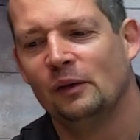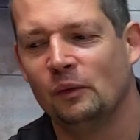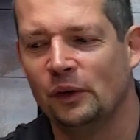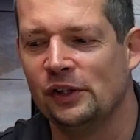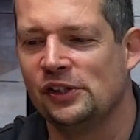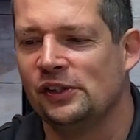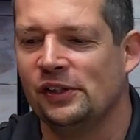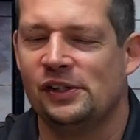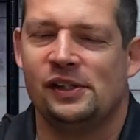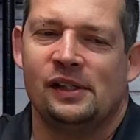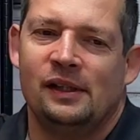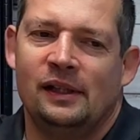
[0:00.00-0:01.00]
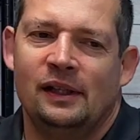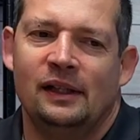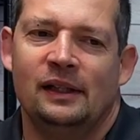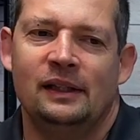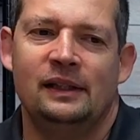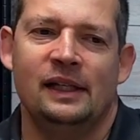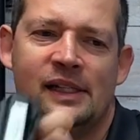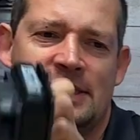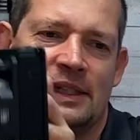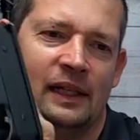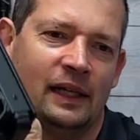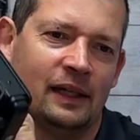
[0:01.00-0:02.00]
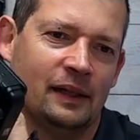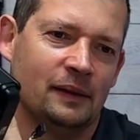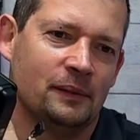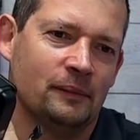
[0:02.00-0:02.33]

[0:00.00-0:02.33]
versus this thing